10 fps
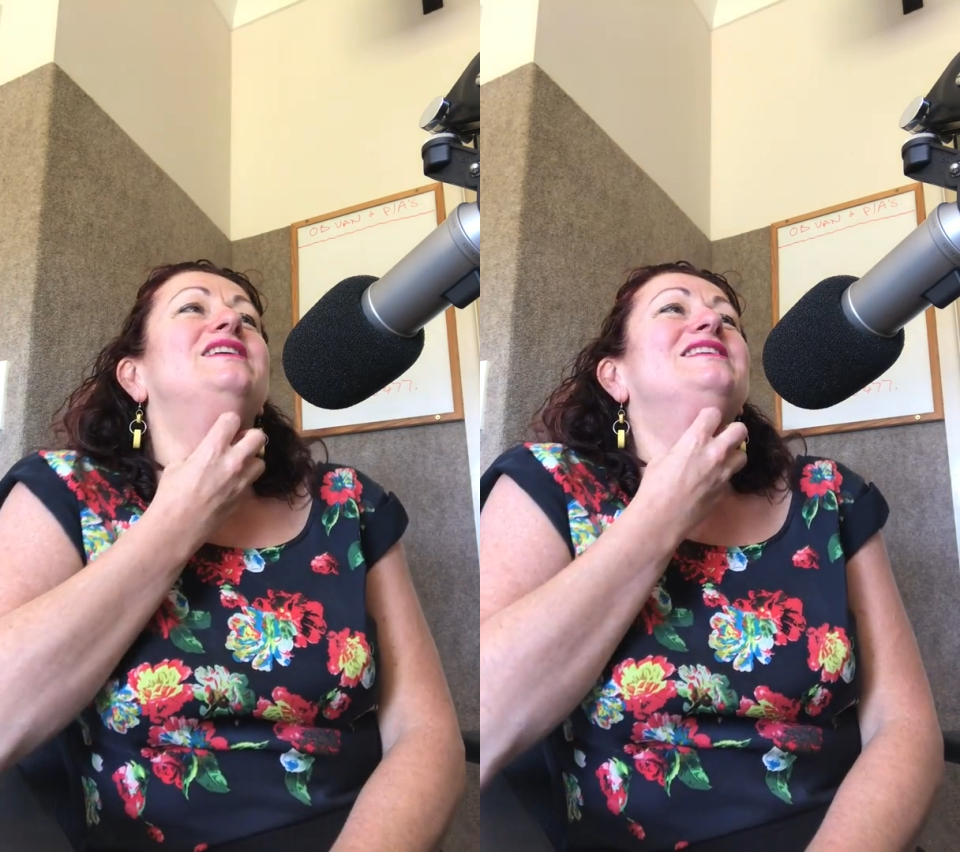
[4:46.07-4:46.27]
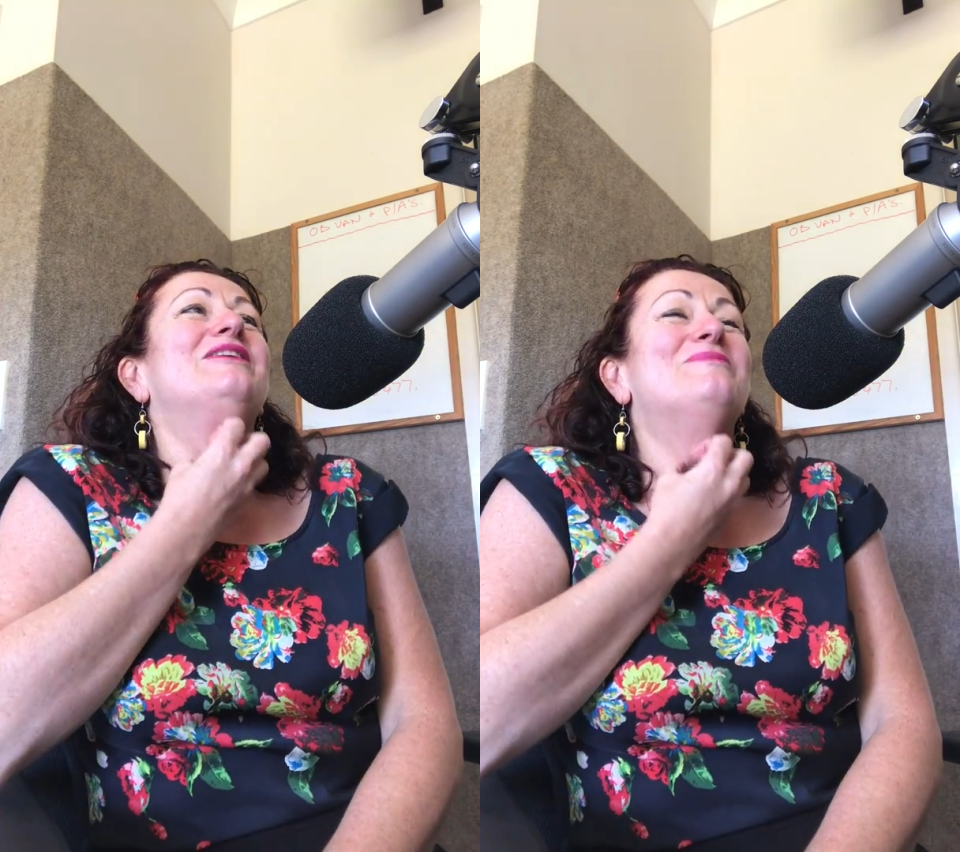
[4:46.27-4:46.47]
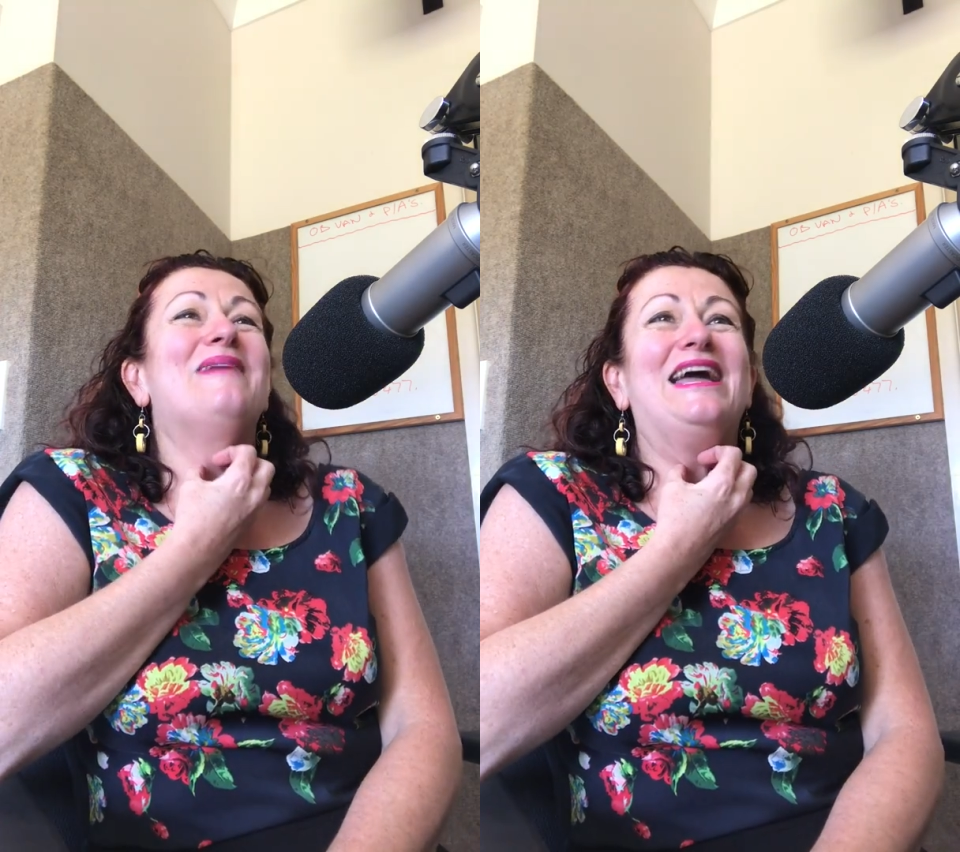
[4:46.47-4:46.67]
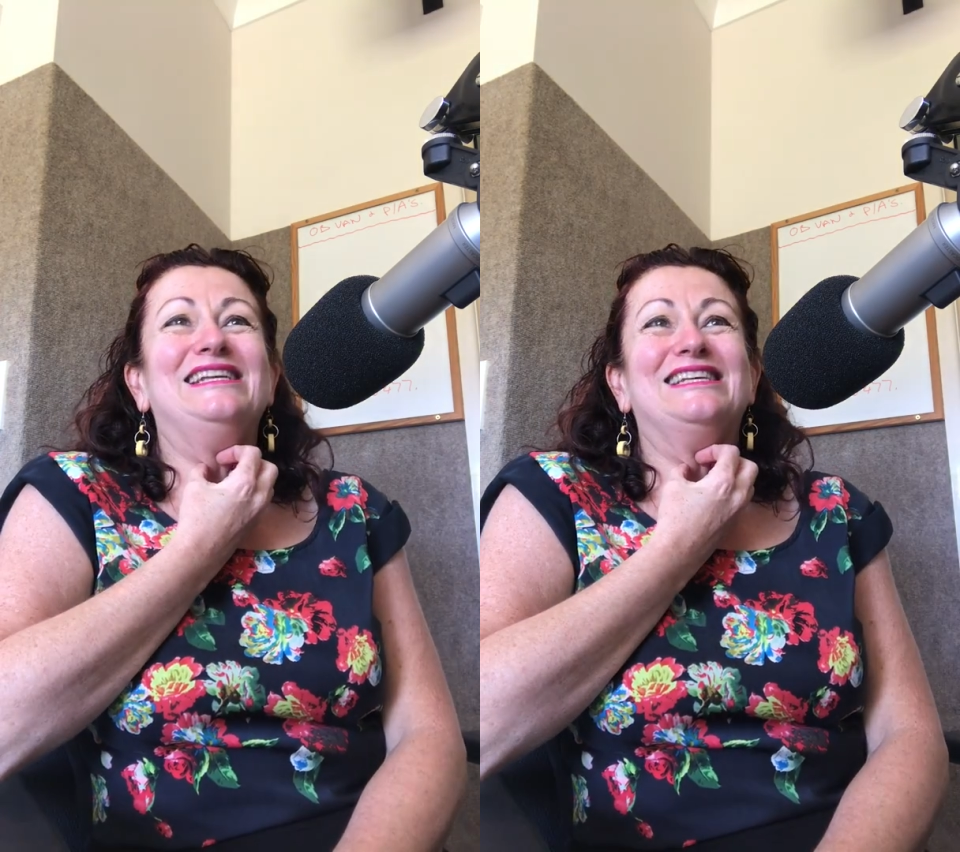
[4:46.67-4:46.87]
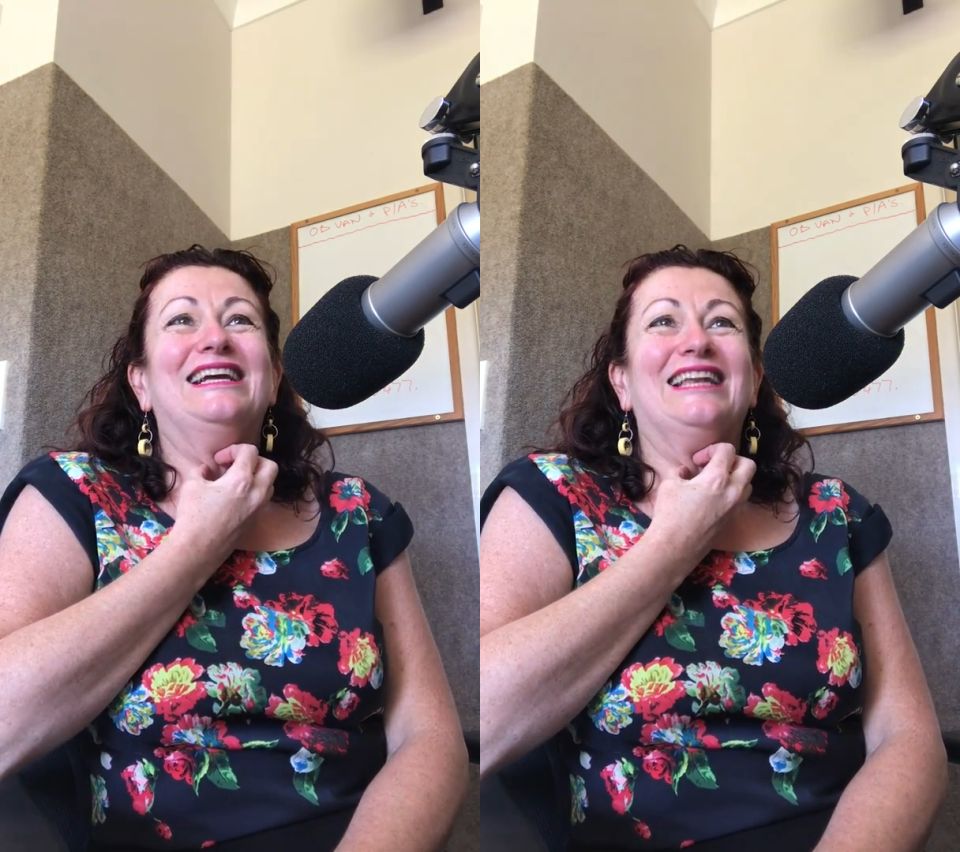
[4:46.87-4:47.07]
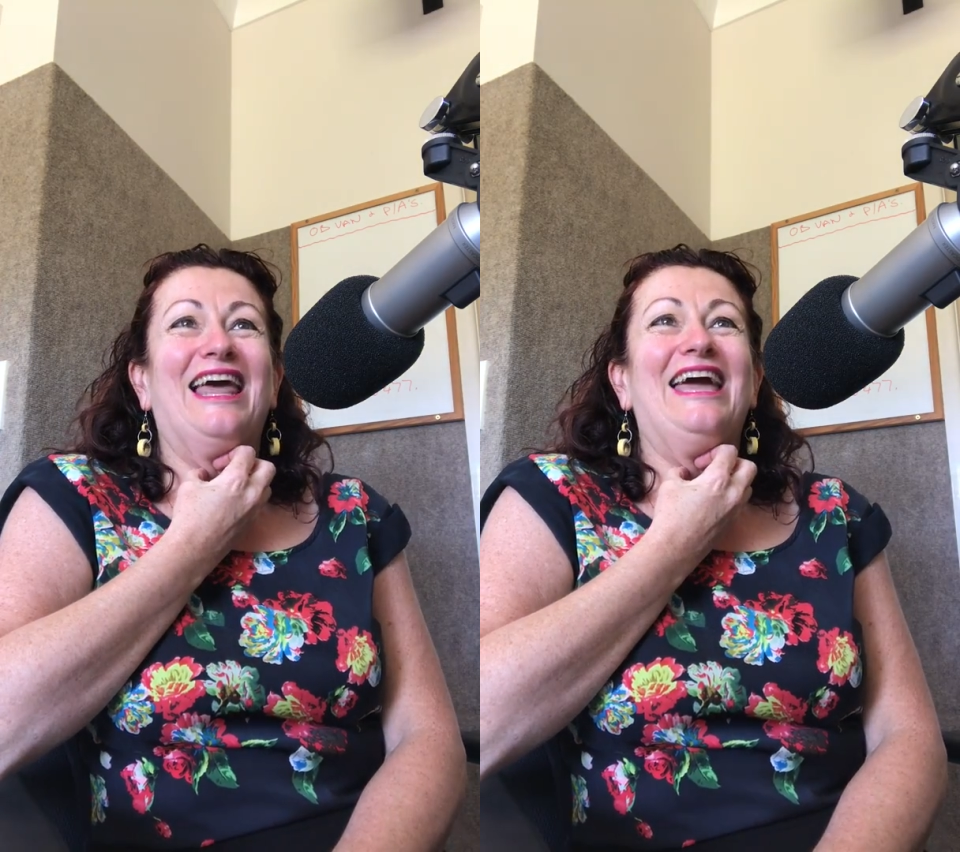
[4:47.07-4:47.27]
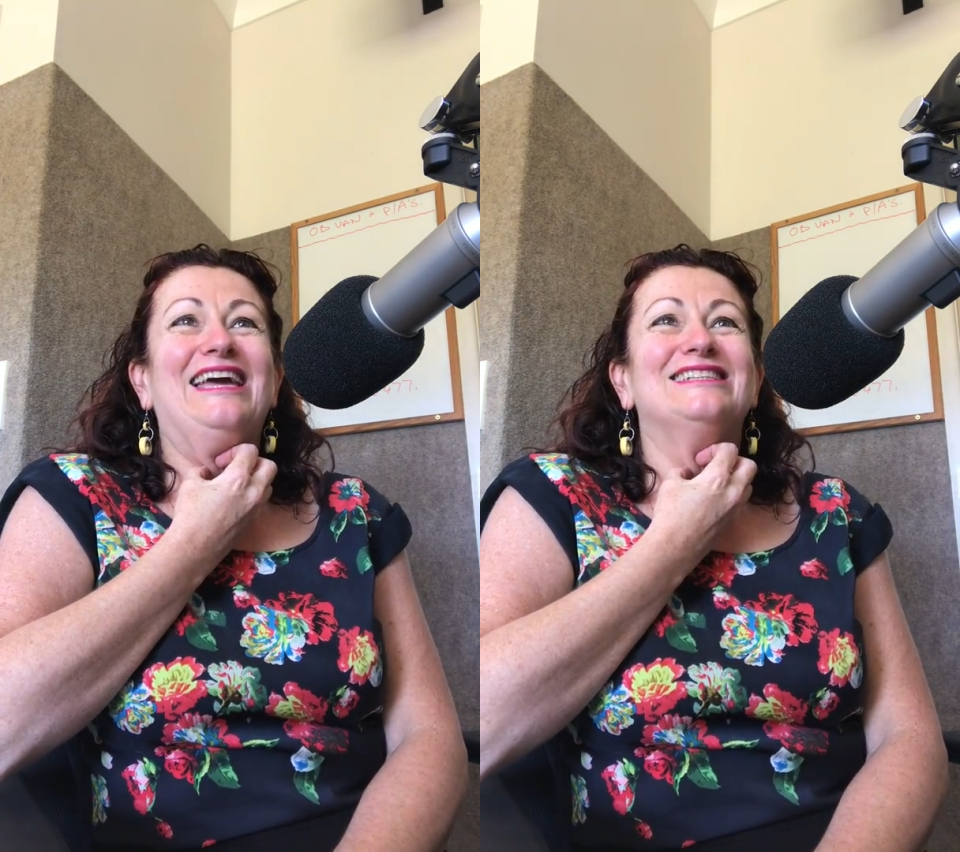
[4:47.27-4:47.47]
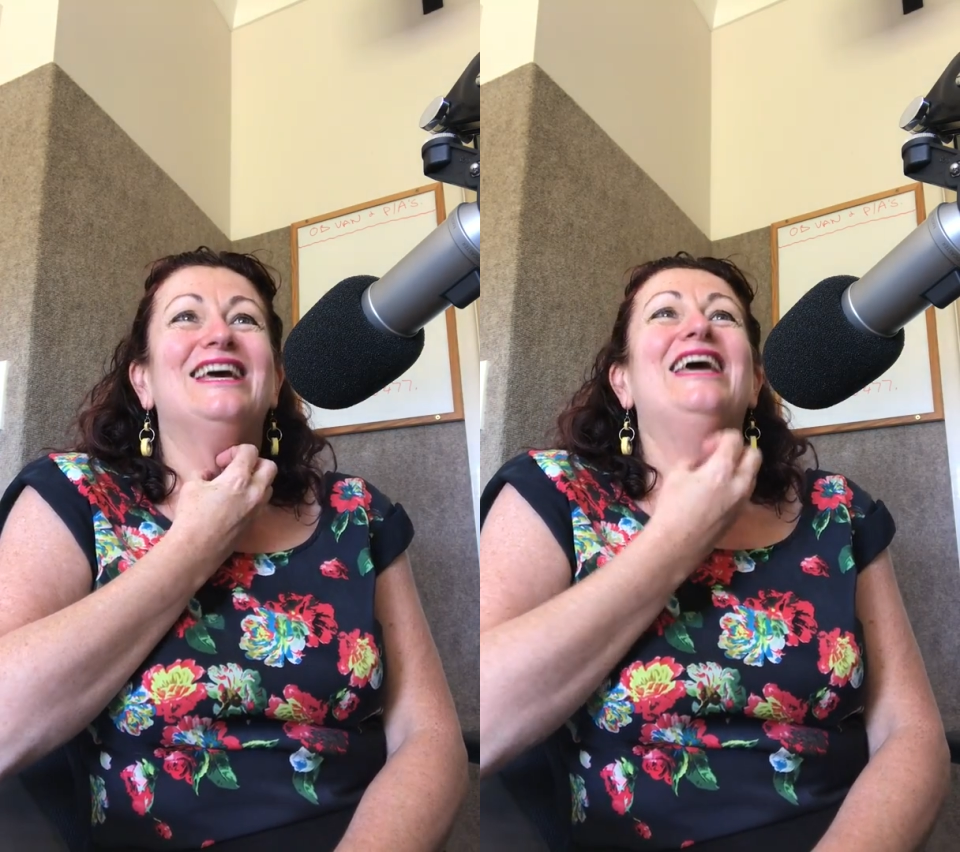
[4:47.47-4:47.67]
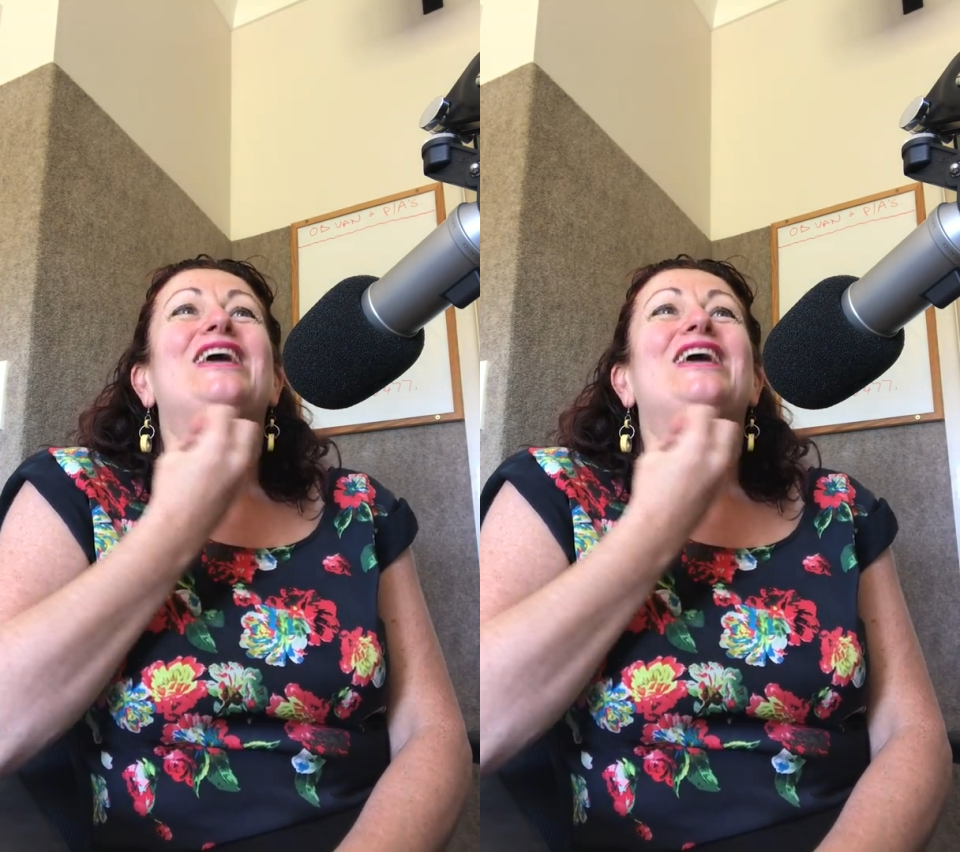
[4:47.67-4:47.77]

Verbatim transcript: is an amazing gland,